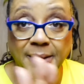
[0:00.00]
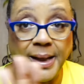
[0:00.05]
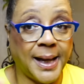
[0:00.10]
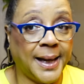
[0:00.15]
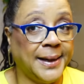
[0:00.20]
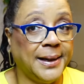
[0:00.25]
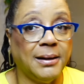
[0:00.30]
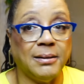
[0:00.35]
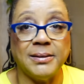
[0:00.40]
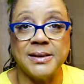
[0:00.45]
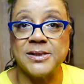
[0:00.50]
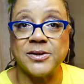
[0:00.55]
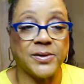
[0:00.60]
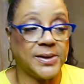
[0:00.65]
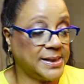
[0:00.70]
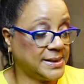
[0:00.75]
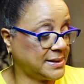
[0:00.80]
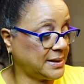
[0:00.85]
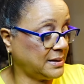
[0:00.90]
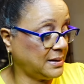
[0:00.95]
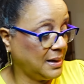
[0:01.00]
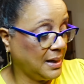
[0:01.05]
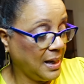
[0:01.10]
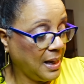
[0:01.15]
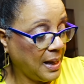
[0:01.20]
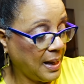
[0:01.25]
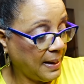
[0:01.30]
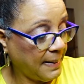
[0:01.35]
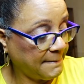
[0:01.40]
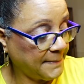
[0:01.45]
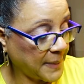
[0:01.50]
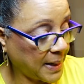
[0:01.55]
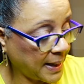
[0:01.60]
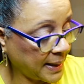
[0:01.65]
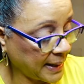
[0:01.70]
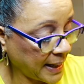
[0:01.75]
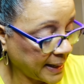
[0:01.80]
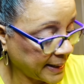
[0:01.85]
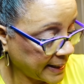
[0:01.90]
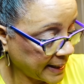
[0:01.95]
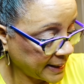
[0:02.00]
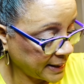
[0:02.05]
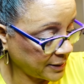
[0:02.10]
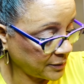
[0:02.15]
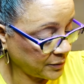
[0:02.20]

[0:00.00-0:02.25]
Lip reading: I know, it's crazy. I get it.